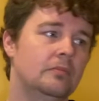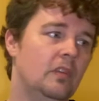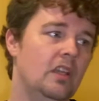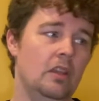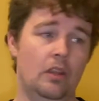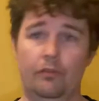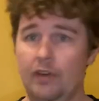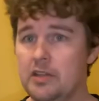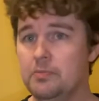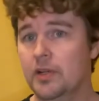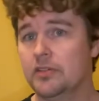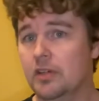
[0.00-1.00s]
The vice
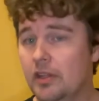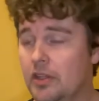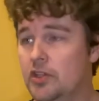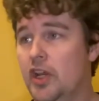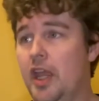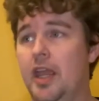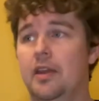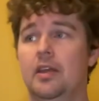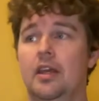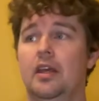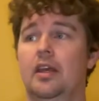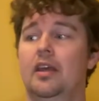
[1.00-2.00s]
president of the chain
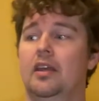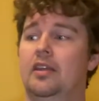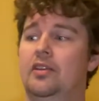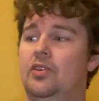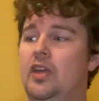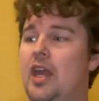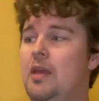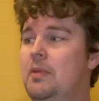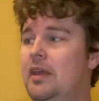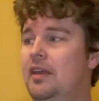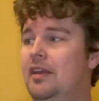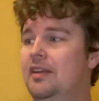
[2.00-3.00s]
came
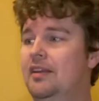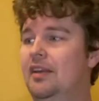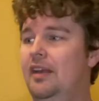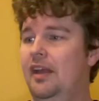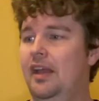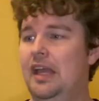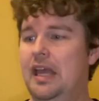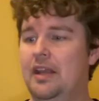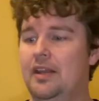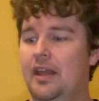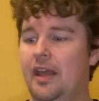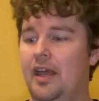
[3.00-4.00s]
in
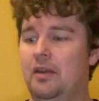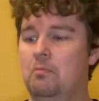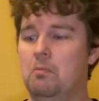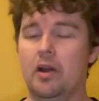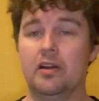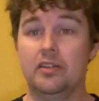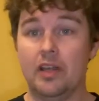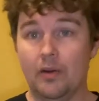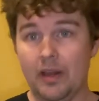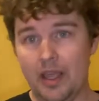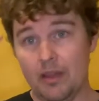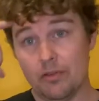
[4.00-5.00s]
and had marked down
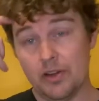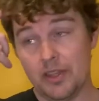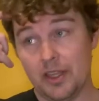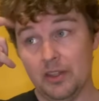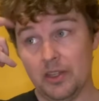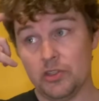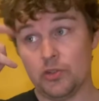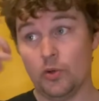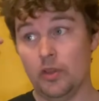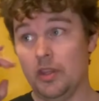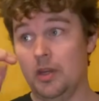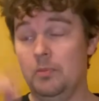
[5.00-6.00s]
everything in the store
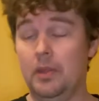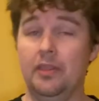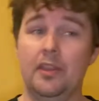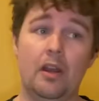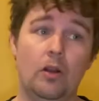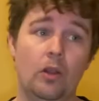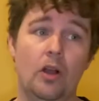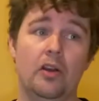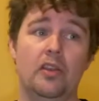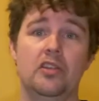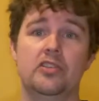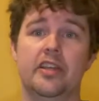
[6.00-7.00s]
that had been there longer
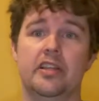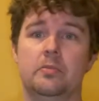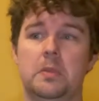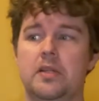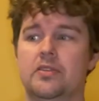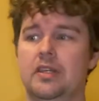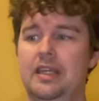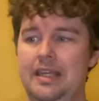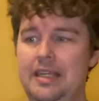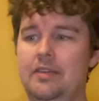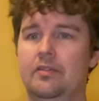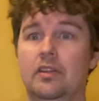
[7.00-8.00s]
than 6 months,
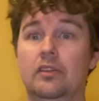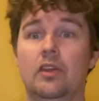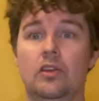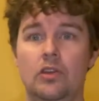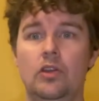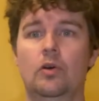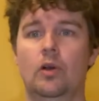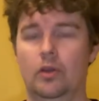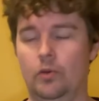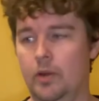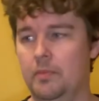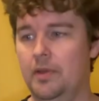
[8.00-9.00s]
even the new
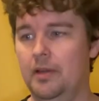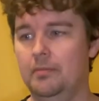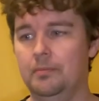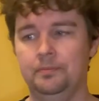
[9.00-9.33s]
equipment.